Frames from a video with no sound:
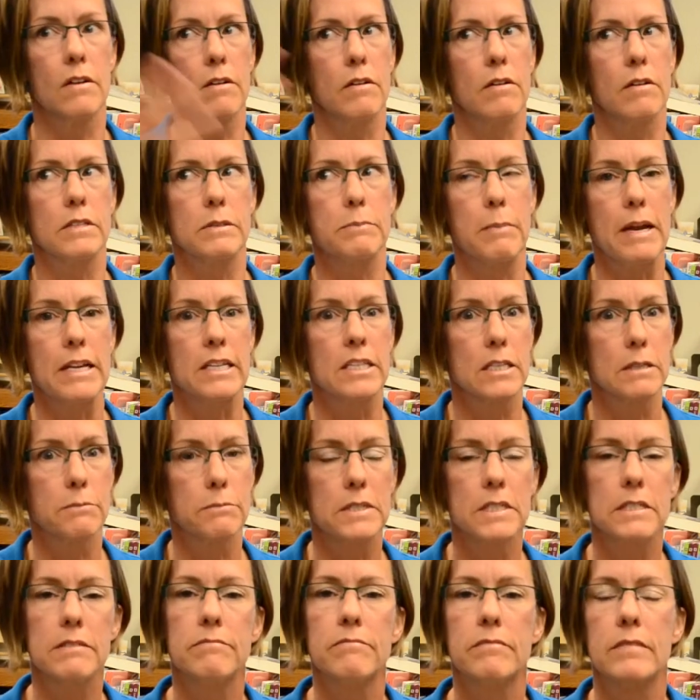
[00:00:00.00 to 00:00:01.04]

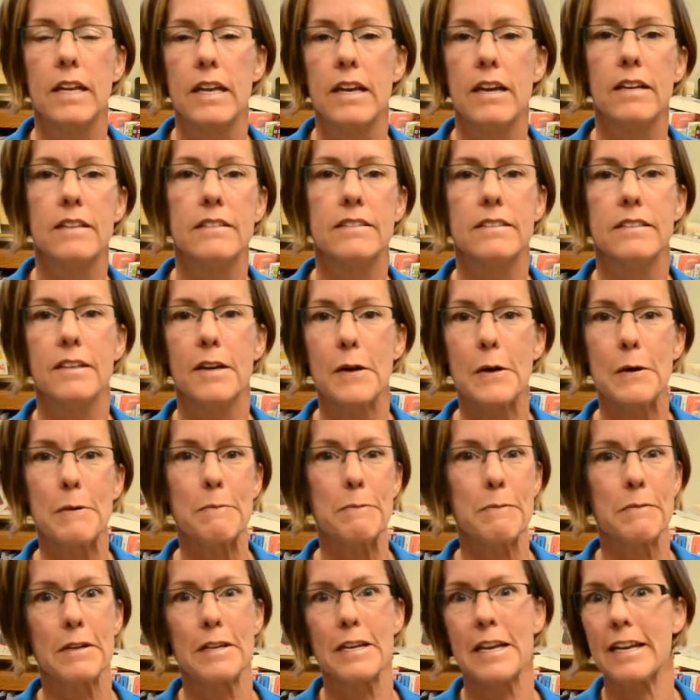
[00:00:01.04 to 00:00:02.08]
spaceships and
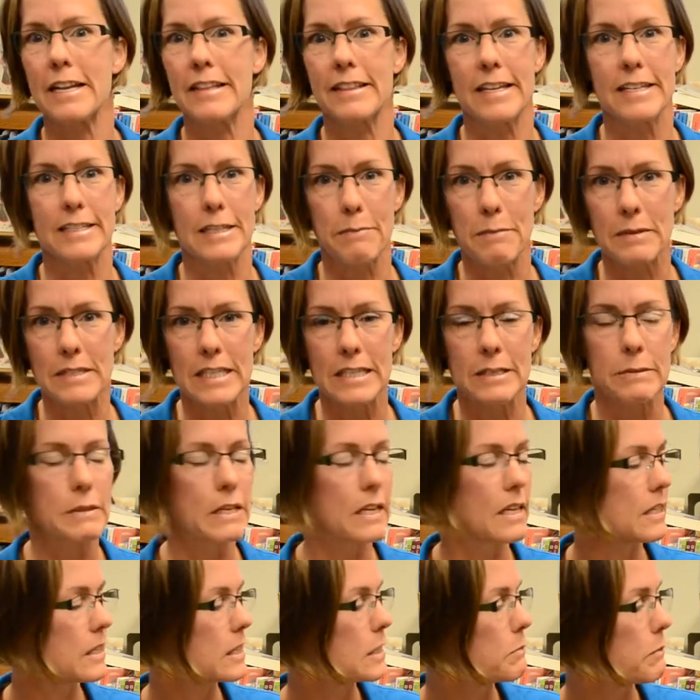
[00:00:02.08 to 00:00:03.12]
getting things up
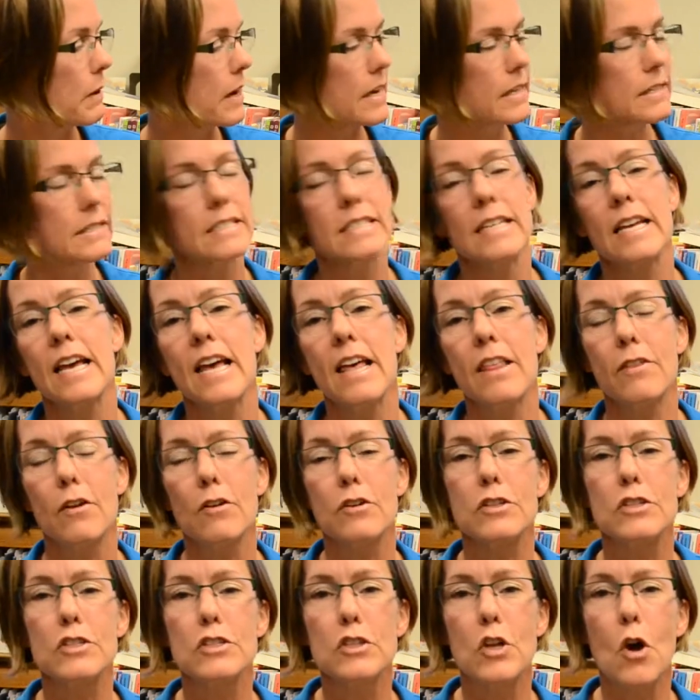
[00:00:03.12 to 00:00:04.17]
into space.
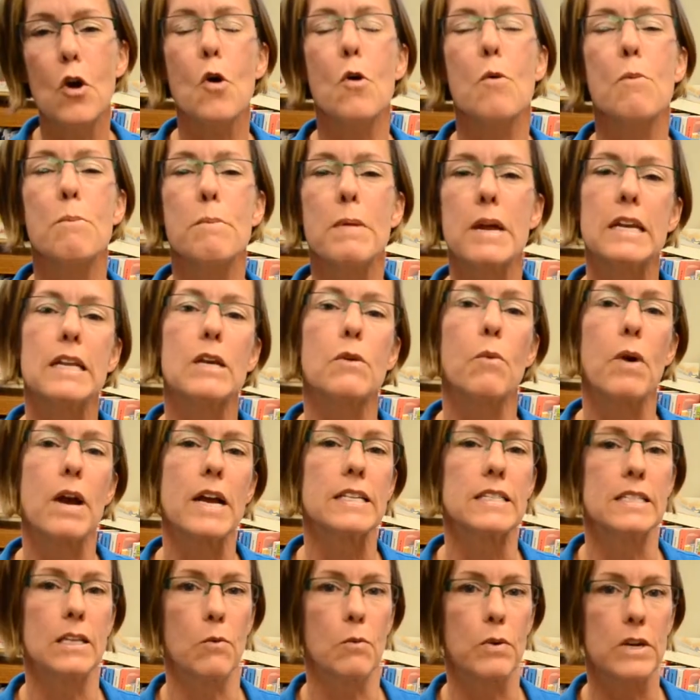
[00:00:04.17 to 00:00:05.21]
There's so many
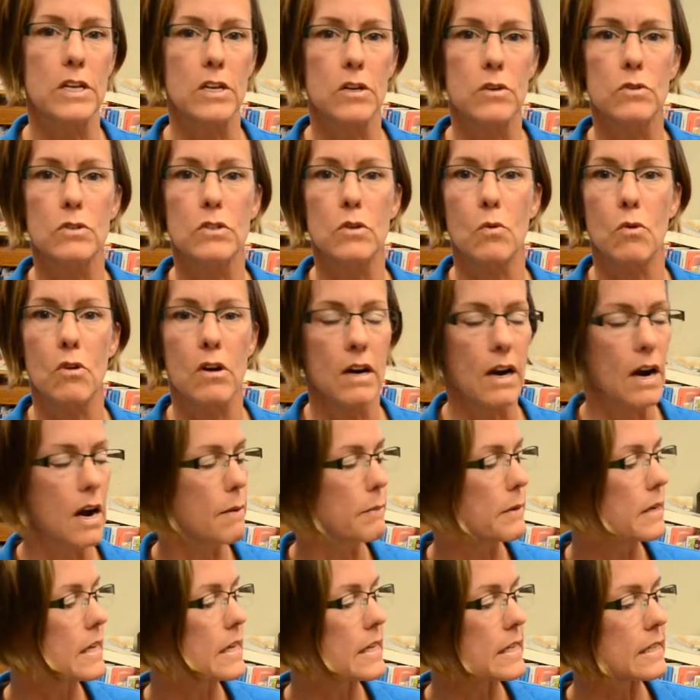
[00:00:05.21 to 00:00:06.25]
ways that we use
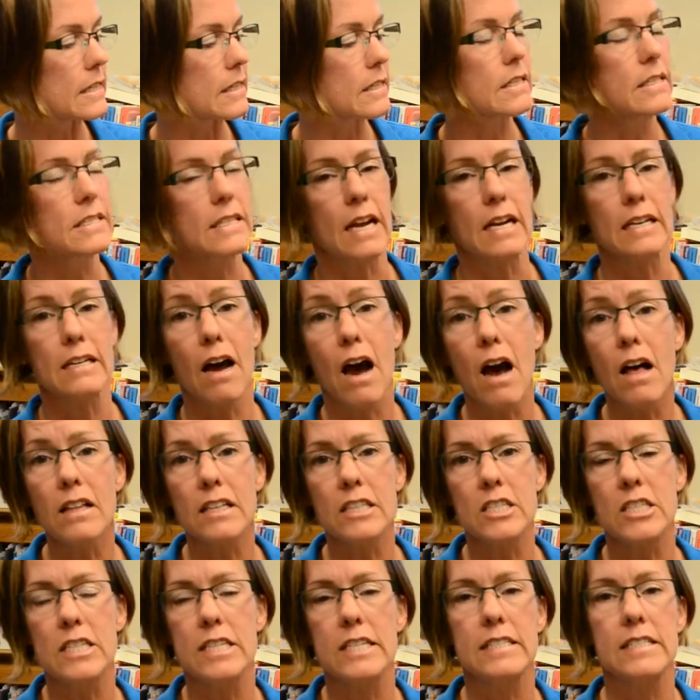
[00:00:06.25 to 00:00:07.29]
origami in
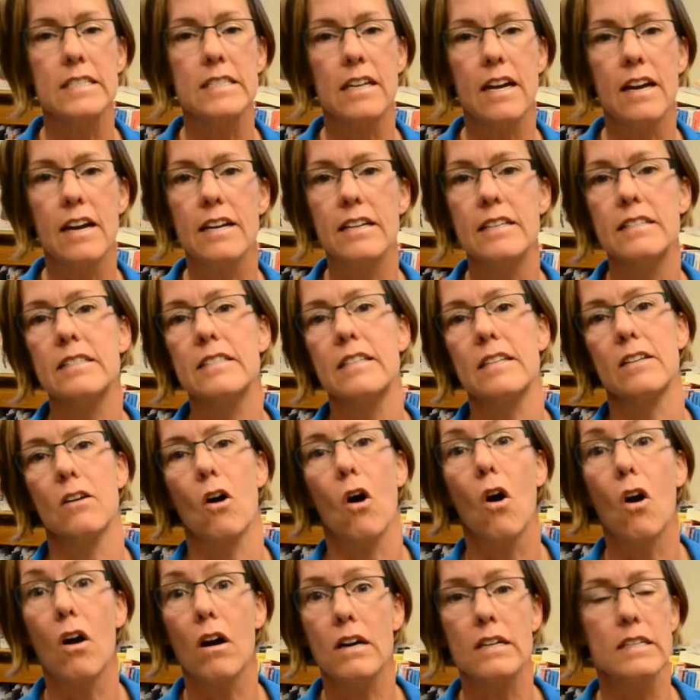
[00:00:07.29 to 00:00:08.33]
technology and science and
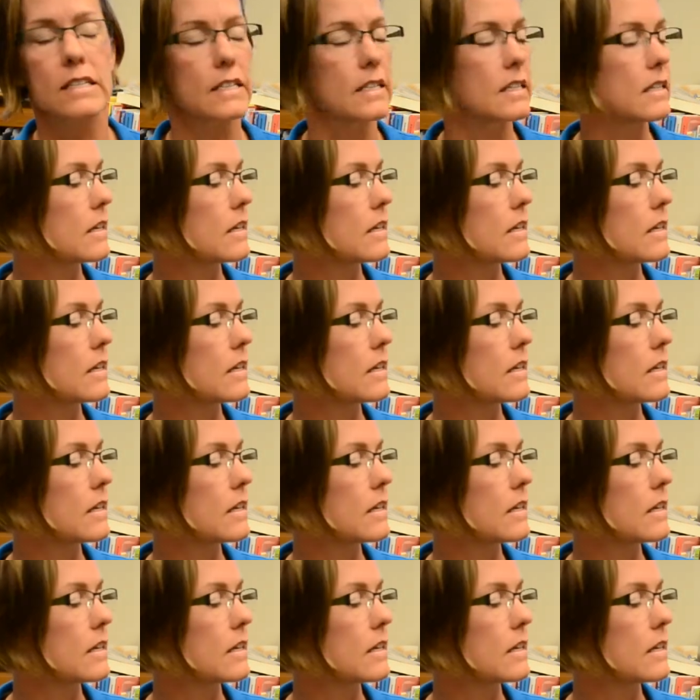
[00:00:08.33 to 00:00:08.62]
art,